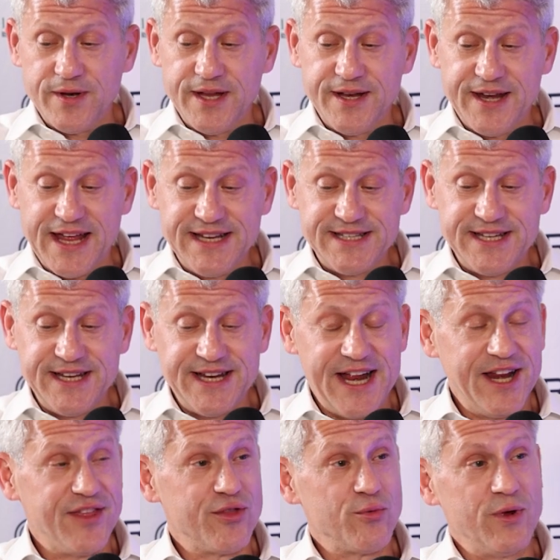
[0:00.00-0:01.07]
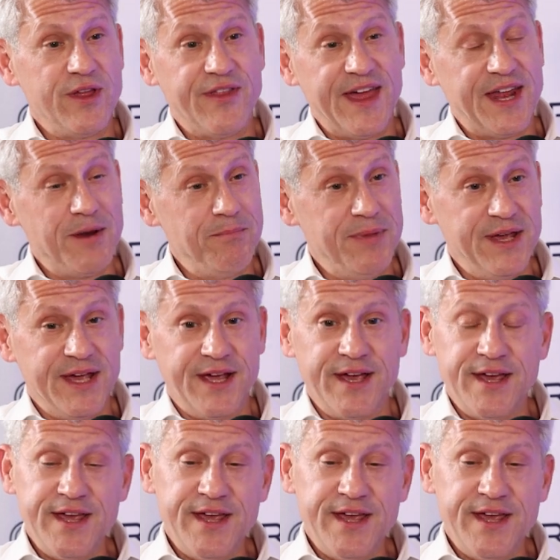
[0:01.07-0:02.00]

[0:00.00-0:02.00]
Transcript: 1983, they had a big